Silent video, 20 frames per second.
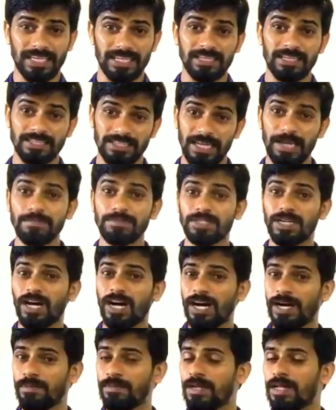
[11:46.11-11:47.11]
At the same
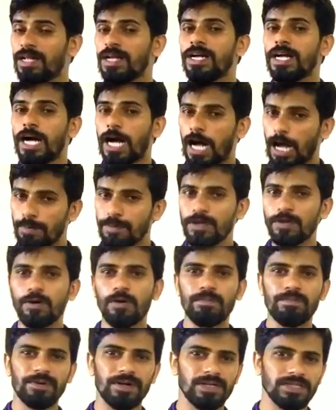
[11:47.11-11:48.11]
time, Amigo
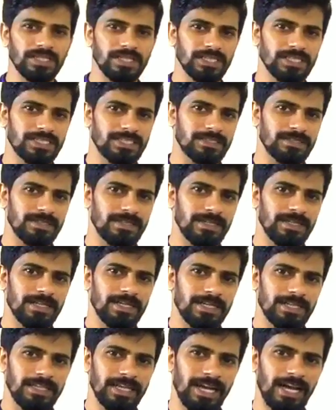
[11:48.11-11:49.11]
brothers,
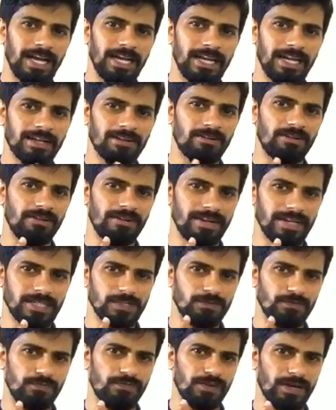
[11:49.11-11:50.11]
they had a
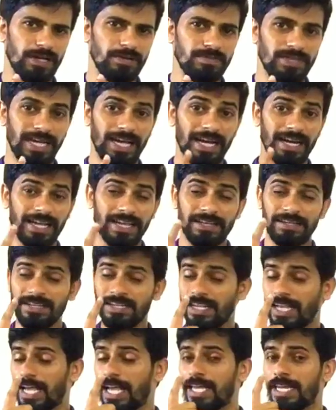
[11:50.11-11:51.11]
correct frame, they had
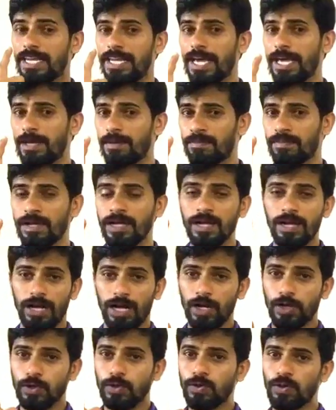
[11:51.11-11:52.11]
a name,
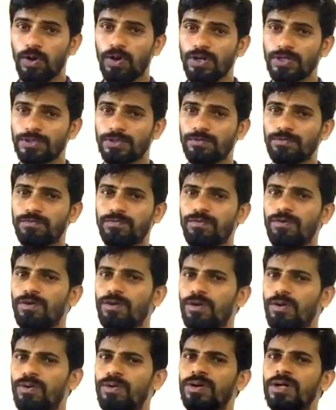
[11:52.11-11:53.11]
a goal to
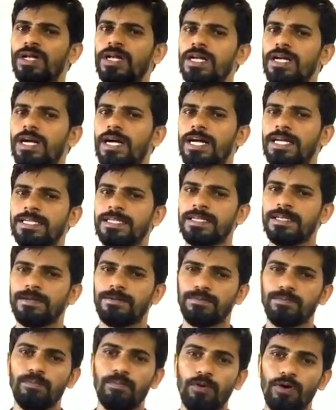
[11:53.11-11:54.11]
follow, and
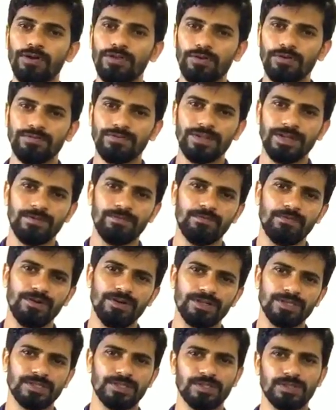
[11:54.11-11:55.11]
both of them
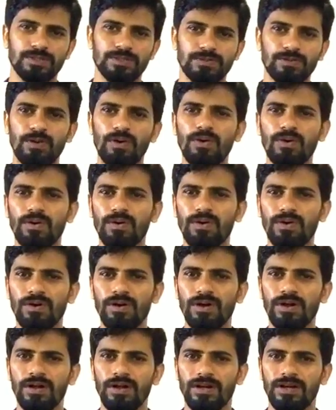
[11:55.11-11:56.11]
worked so
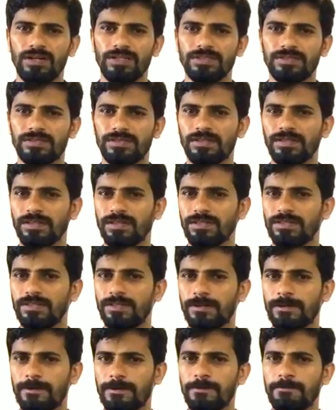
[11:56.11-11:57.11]

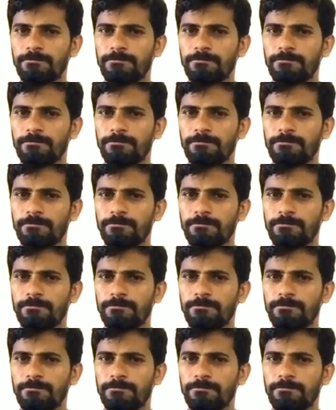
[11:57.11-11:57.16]
hard.